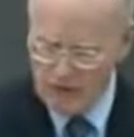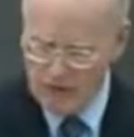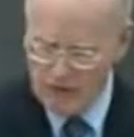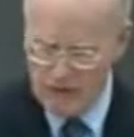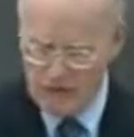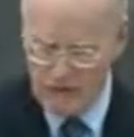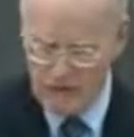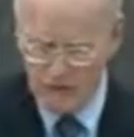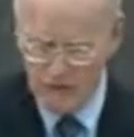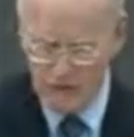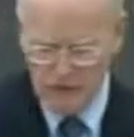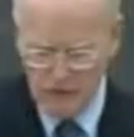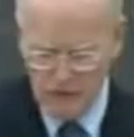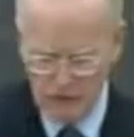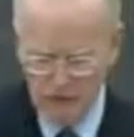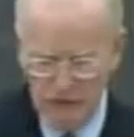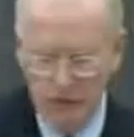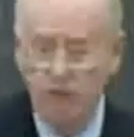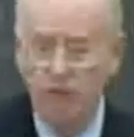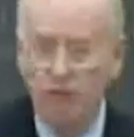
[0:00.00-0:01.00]
intending to
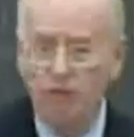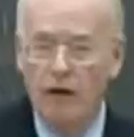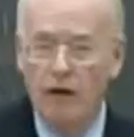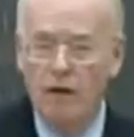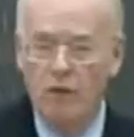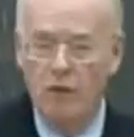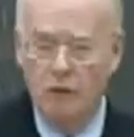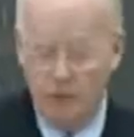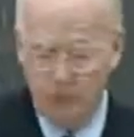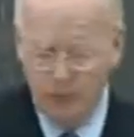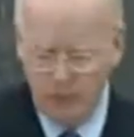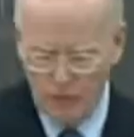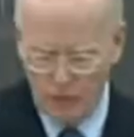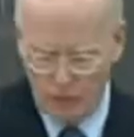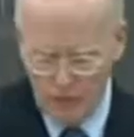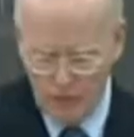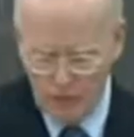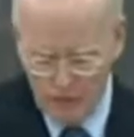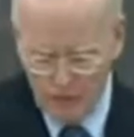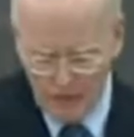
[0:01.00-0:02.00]
build several
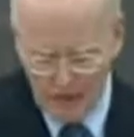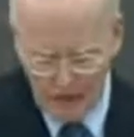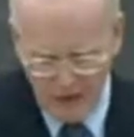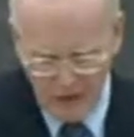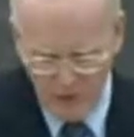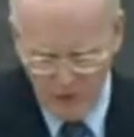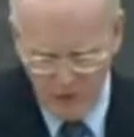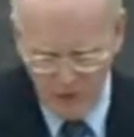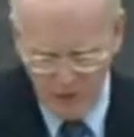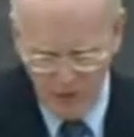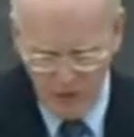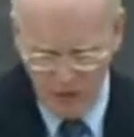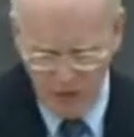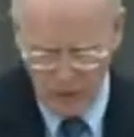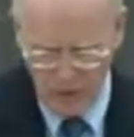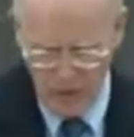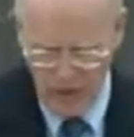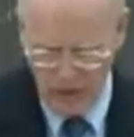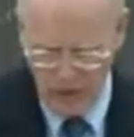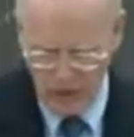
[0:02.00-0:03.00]
permanent bases in
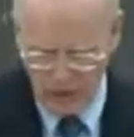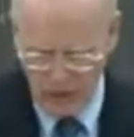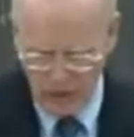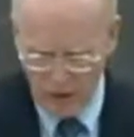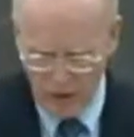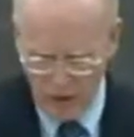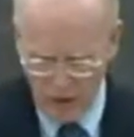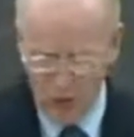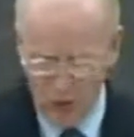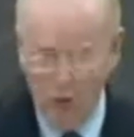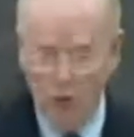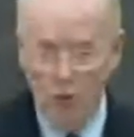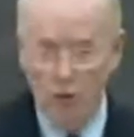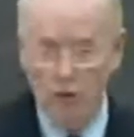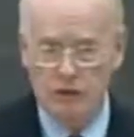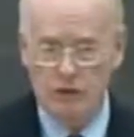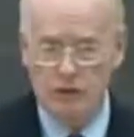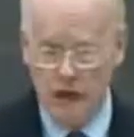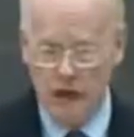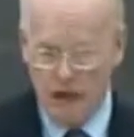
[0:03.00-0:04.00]
Iraq,
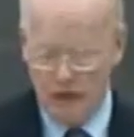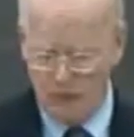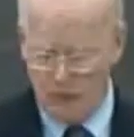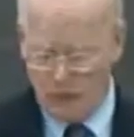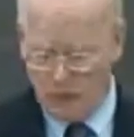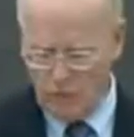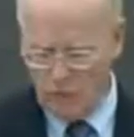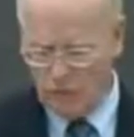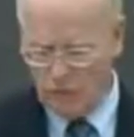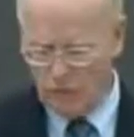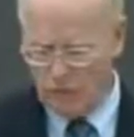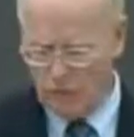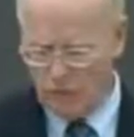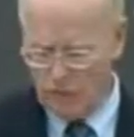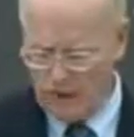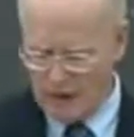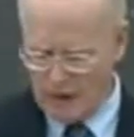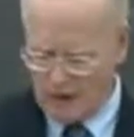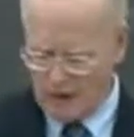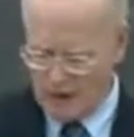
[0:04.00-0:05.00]
which has the world's
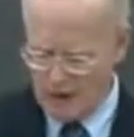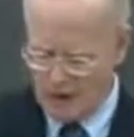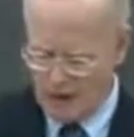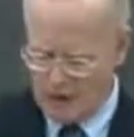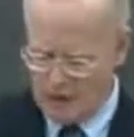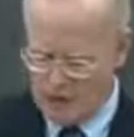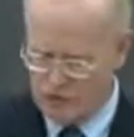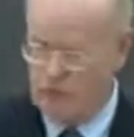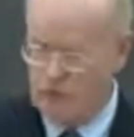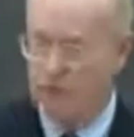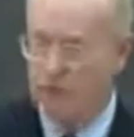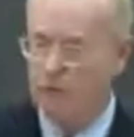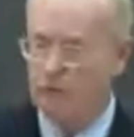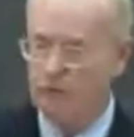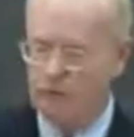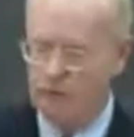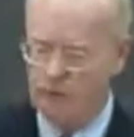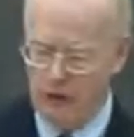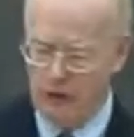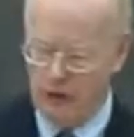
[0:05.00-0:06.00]
second largest
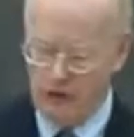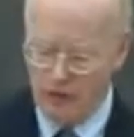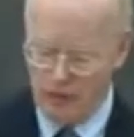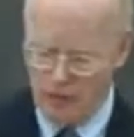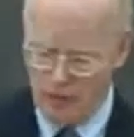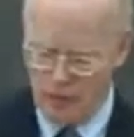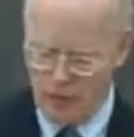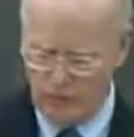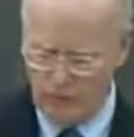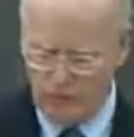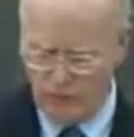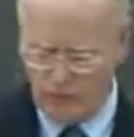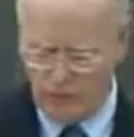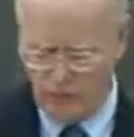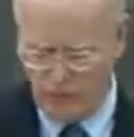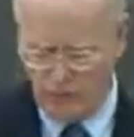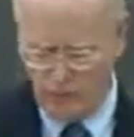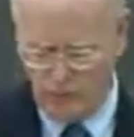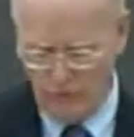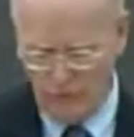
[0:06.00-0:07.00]
known supply of oil
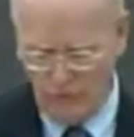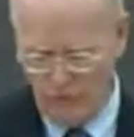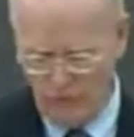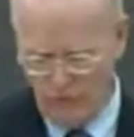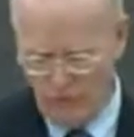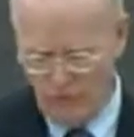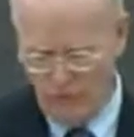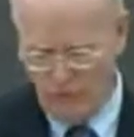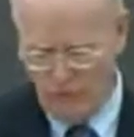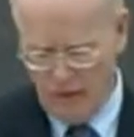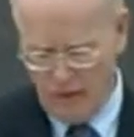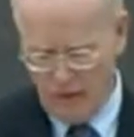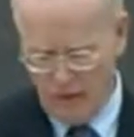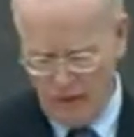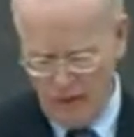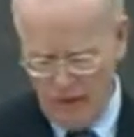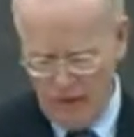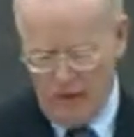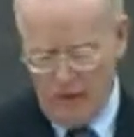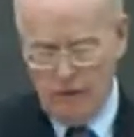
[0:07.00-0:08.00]
reserves.
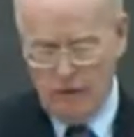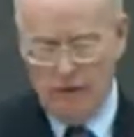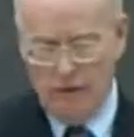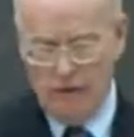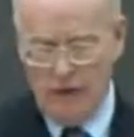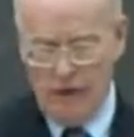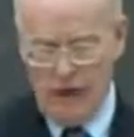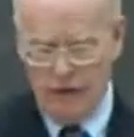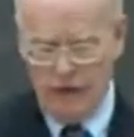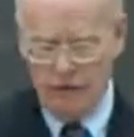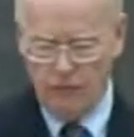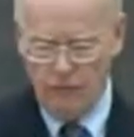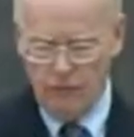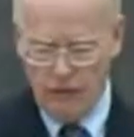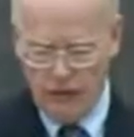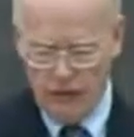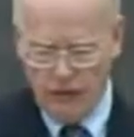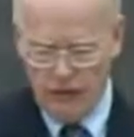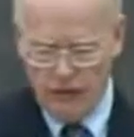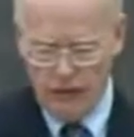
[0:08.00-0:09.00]
The attacks of
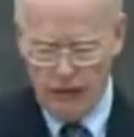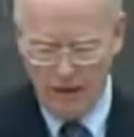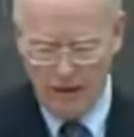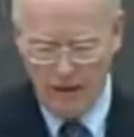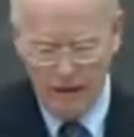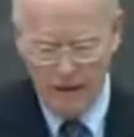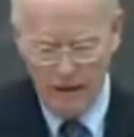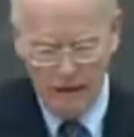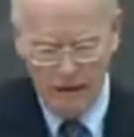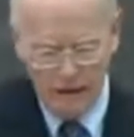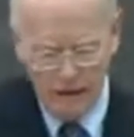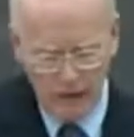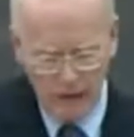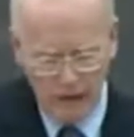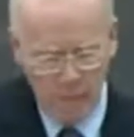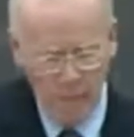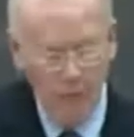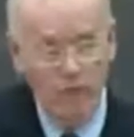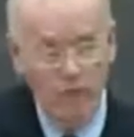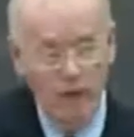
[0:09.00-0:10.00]
9/11
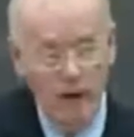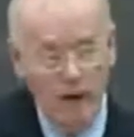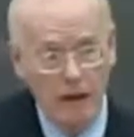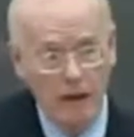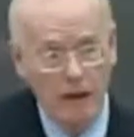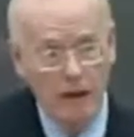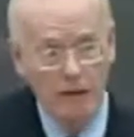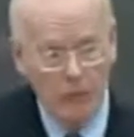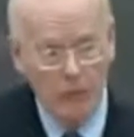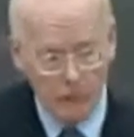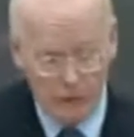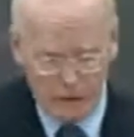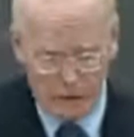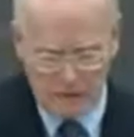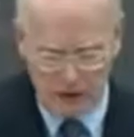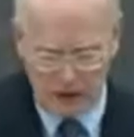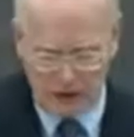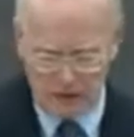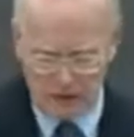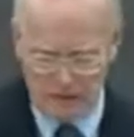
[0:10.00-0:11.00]
again provided the
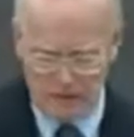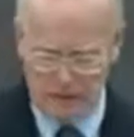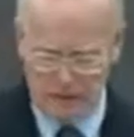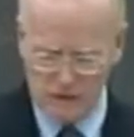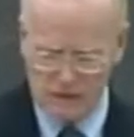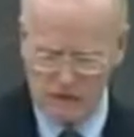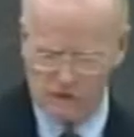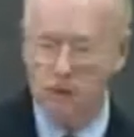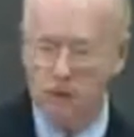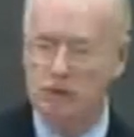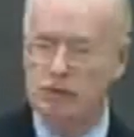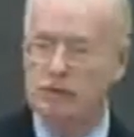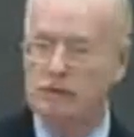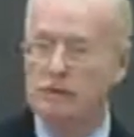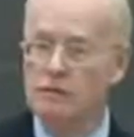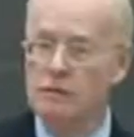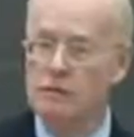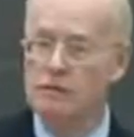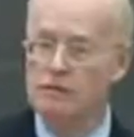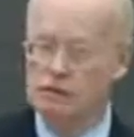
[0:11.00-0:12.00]
pretext as the Bush
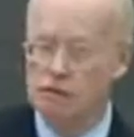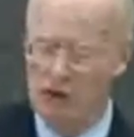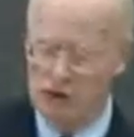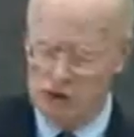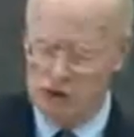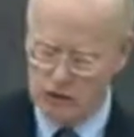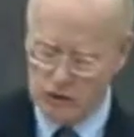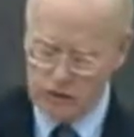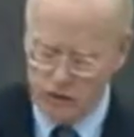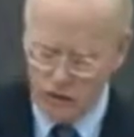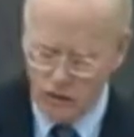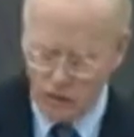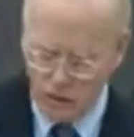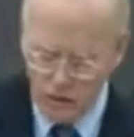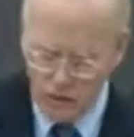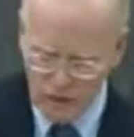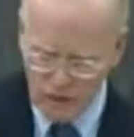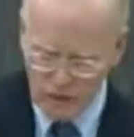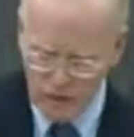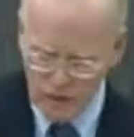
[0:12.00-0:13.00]
administration
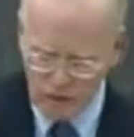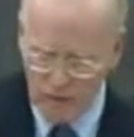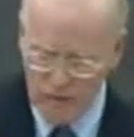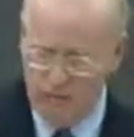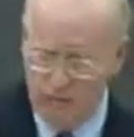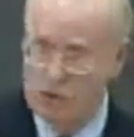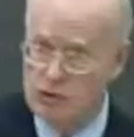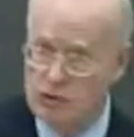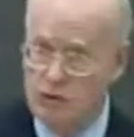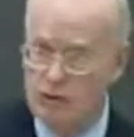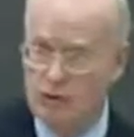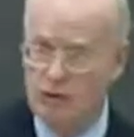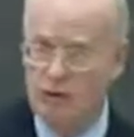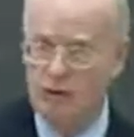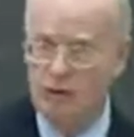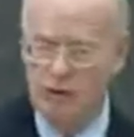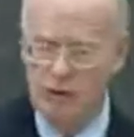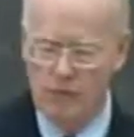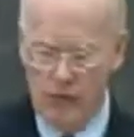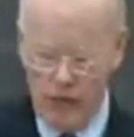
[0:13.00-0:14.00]
deceived a
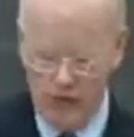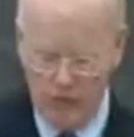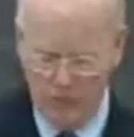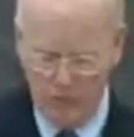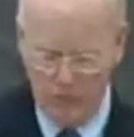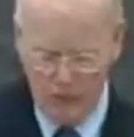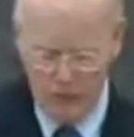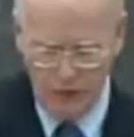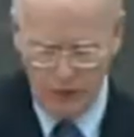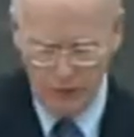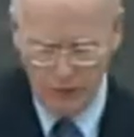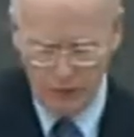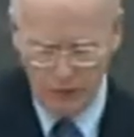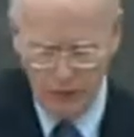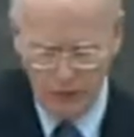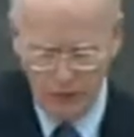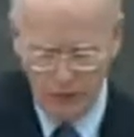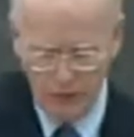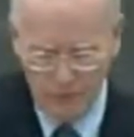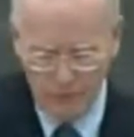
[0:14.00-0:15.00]
majority of the American
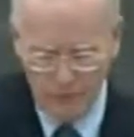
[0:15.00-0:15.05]
people